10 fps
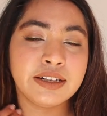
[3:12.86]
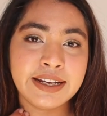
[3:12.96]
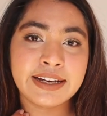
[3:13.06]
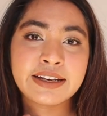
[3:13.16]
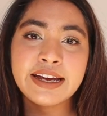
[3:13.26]

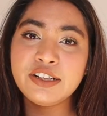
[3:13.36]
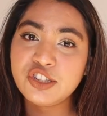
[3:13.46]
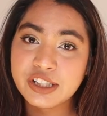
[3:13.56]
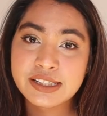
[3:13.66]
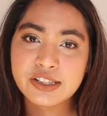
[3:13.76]
neck
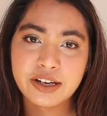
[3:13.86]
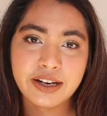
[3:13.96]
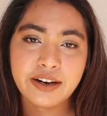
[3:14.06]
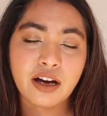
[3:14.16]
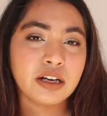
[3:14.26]
and chest
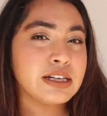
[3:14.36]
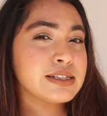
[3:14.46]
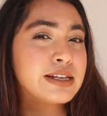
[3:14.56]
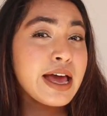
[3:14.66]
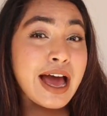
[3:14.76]
area
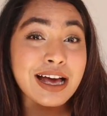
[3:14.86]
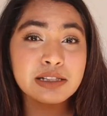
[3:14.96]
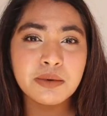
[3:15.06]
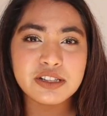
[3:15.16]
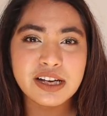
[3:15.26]
is
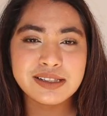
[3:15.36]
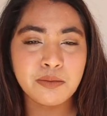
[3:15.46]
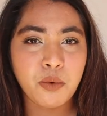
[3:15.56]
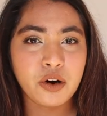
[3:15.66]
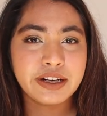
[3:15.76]
as much as
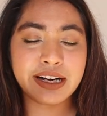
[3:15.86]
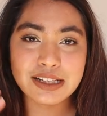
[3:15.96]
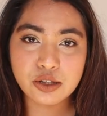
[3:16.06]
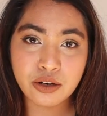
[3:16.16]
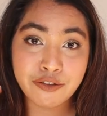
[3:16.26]
important
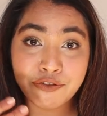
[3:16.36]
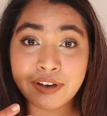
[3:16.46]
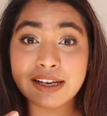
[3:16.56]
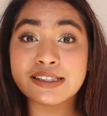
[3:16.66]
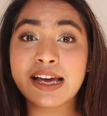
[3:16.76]
as your
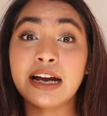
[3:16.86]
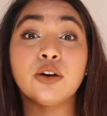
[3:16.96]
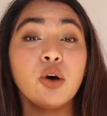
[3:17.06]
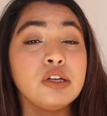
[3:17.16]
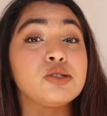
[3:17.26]
face,
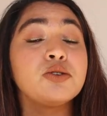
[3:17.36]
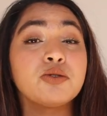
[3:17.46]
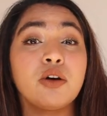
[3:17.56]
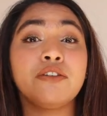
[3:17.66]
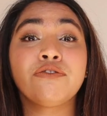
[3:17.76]
and also
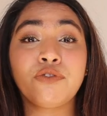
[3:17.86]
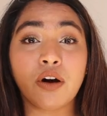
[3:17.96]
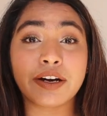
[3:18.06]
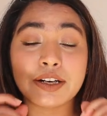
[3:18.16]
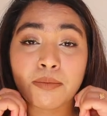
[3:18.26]
do not
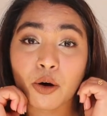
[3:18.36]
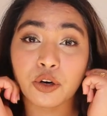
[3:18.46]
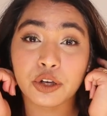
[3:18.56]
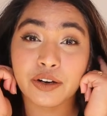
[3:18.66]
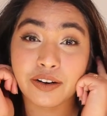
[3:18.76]
forget
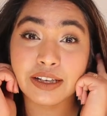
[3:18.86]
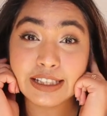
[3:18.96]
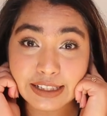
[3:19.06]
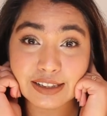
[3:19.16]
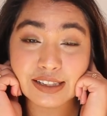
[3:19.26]
about your
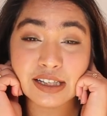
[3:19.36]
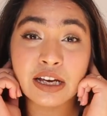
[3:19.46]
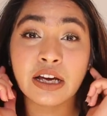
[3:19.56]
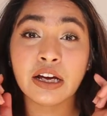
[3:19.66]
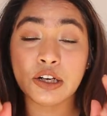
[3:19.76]
ears.
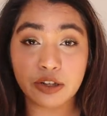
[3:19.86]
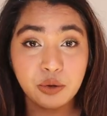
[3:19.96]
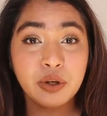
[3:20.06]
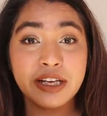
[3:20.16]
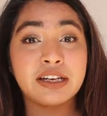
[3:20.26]

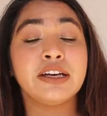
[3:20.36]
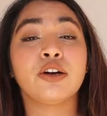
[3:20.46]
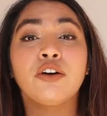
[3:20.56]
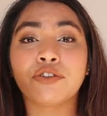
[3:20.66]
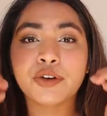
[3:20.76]
Do take
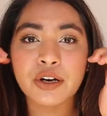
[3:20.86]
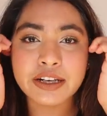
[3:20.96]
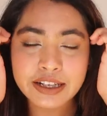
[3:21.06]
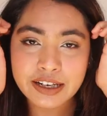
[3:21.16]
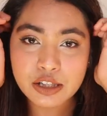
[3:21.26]
care of your
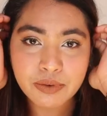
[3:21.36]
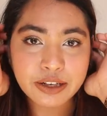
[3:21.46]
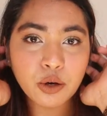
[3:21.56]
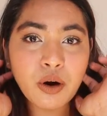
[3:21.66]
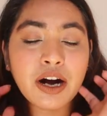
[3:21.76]
ears
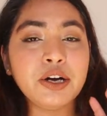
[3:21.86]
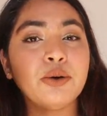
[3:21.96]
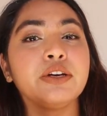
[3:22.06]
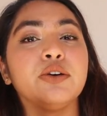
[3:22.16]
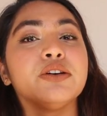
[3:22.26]
when you are
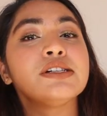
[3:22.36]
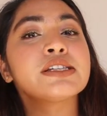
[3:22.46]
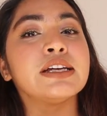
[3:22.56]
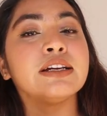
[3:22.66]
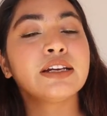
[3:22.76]
doing your
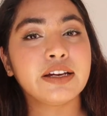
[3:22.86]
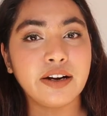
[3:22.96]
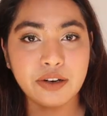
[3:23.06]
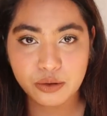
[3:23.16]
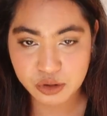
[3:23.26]

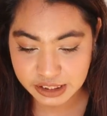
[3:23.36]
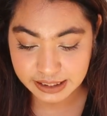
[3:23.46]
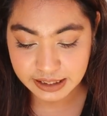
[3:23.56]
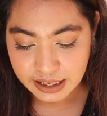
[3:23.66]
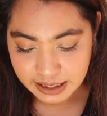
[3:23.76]
skincare
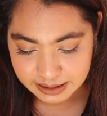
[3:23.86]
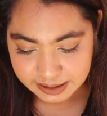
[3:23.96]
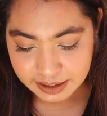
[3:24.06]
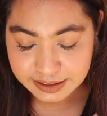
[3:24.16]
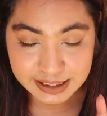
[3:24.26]
routine.
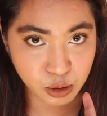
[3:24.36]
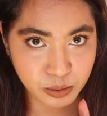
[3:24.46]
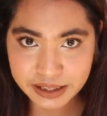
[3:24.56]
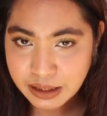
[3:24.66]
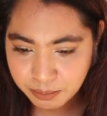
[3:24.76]
Yeah, that's
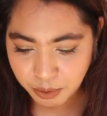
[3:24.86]
very